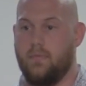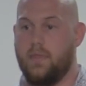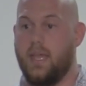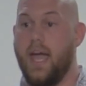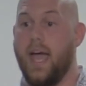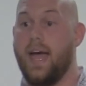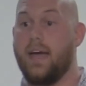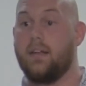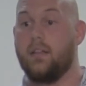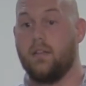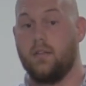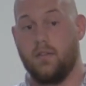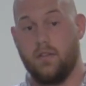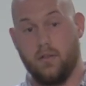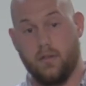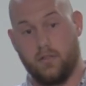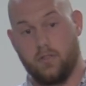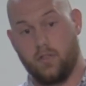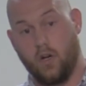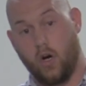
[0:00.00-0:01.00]
They had
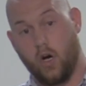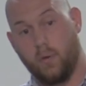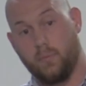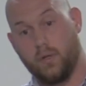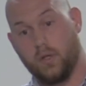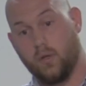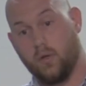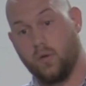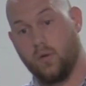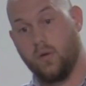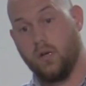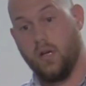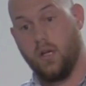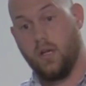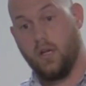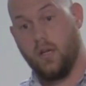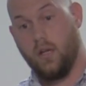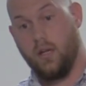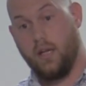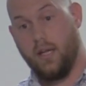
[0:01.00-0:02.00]
the terminal
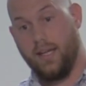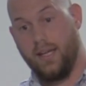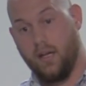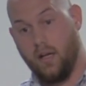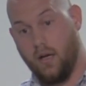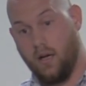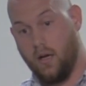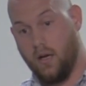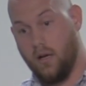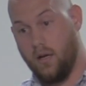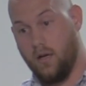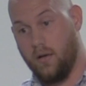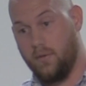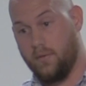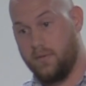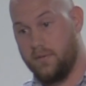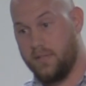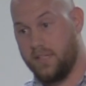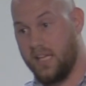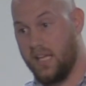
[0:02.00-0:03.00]

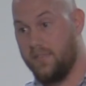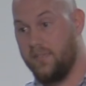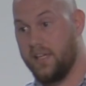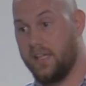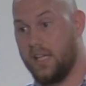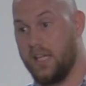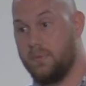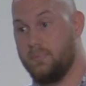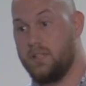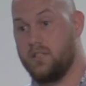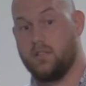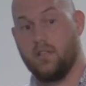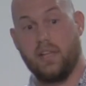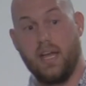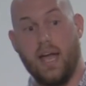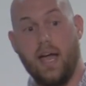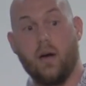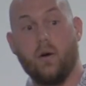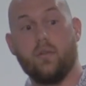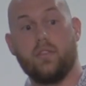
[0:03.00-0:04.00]
giving them into
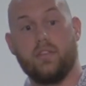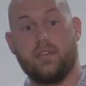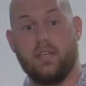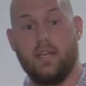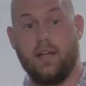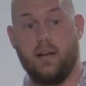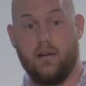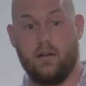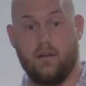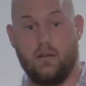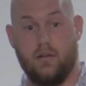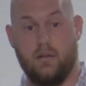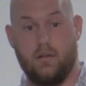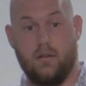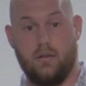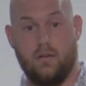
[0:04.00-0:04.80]
the health care.